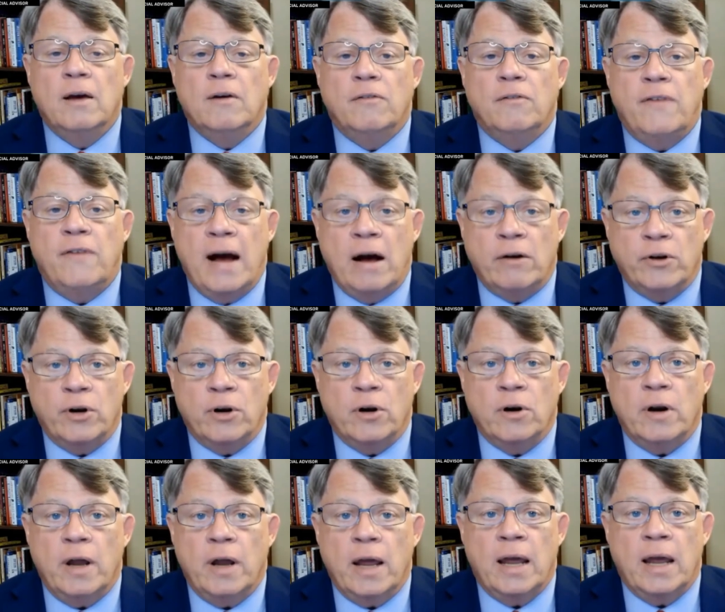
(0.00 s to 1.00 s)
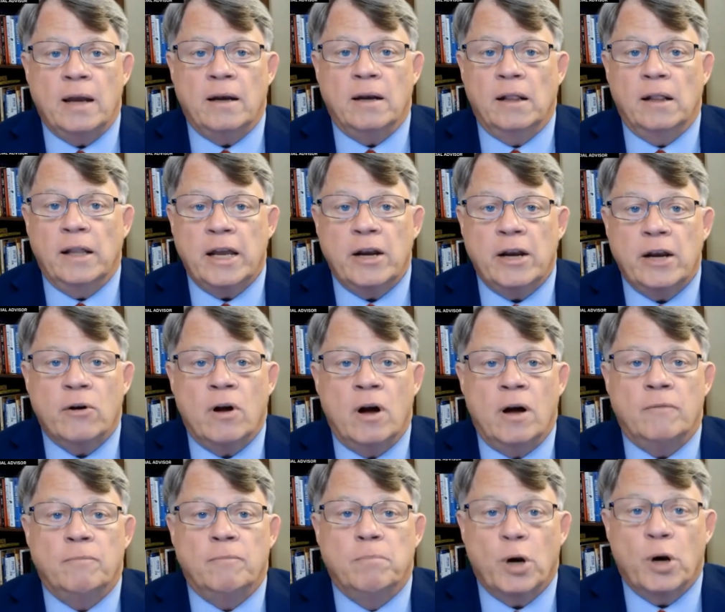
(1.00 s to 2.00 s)
founder and leader
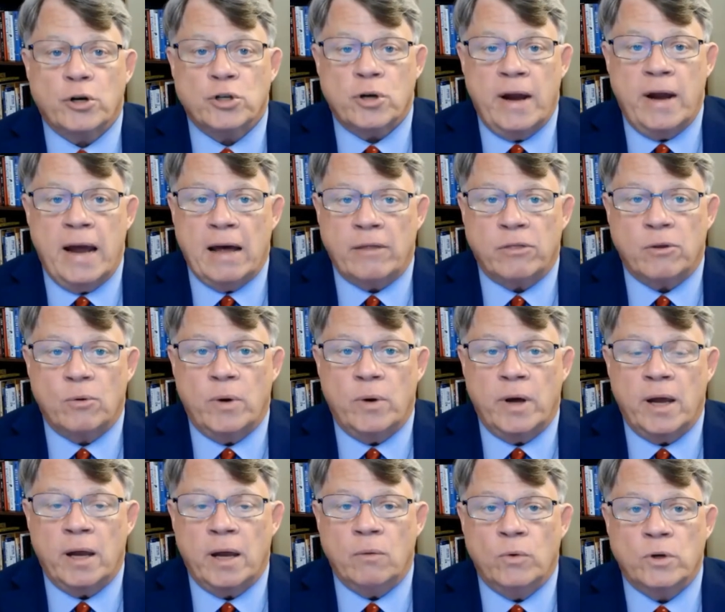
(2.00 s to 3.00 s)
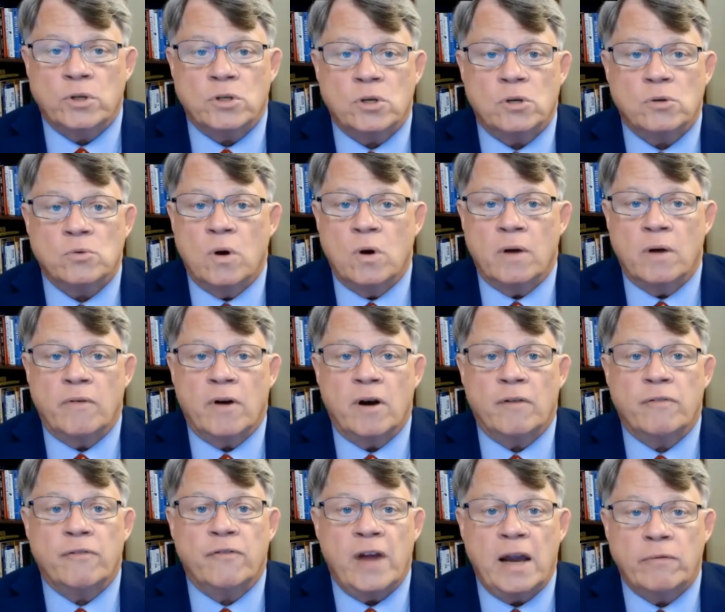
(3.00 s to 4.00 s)
of Berkshire Hathaway, which is one of our
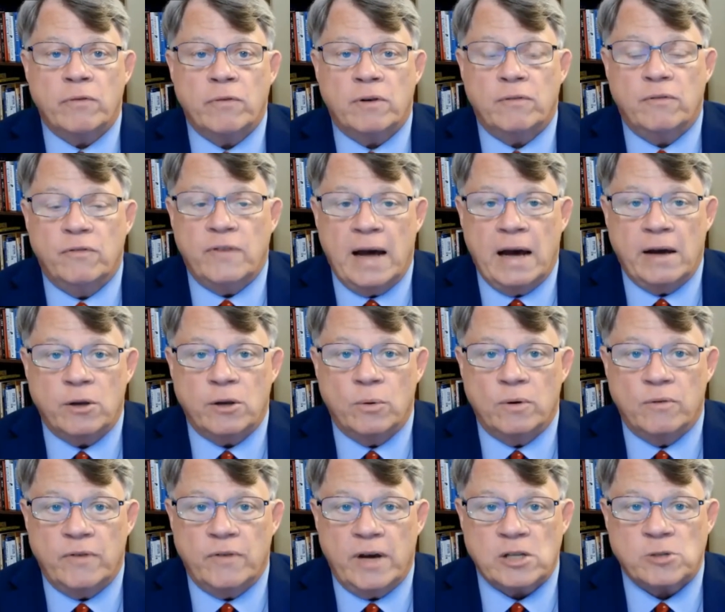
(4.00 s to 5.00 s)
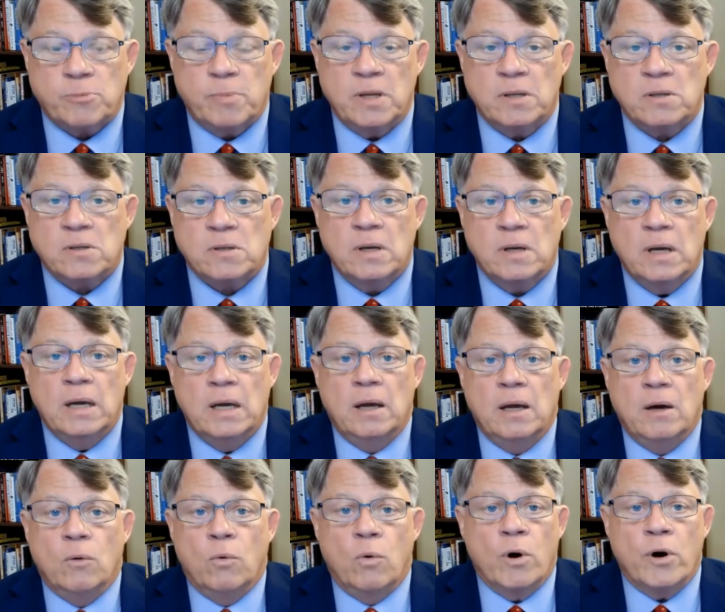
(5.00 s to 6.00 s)
favorite value investments.
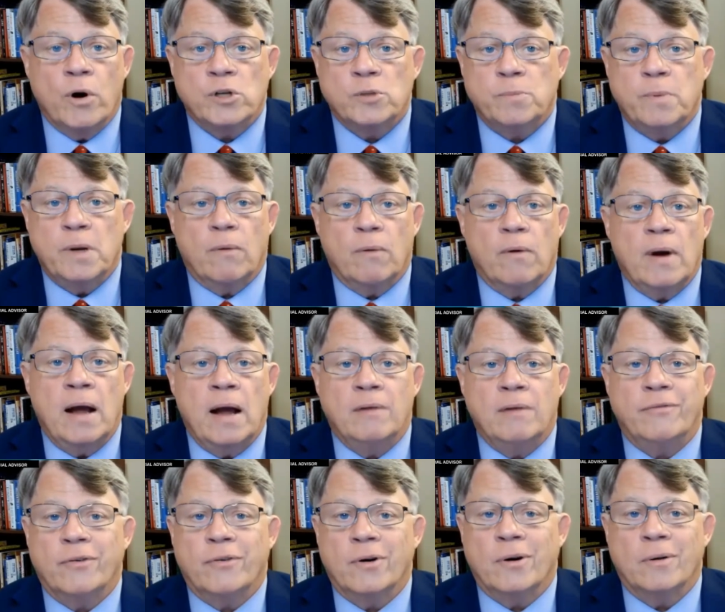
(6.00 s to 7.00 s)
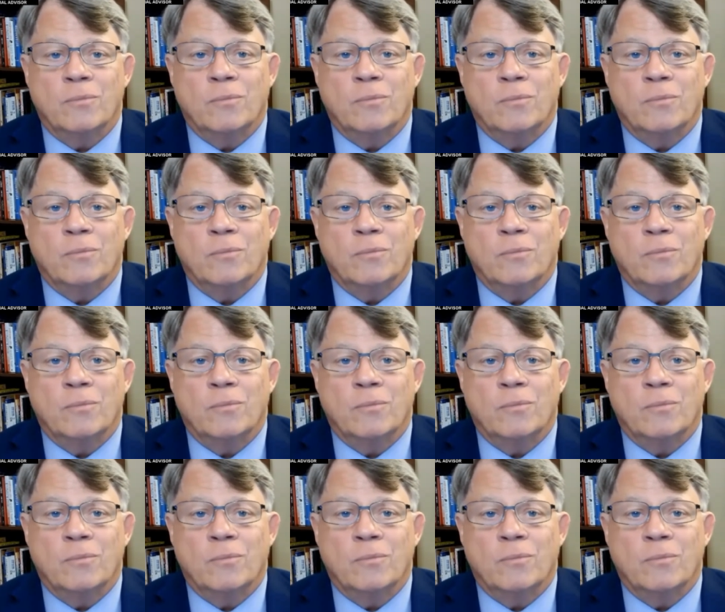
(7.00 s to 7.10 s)
Warren's been around for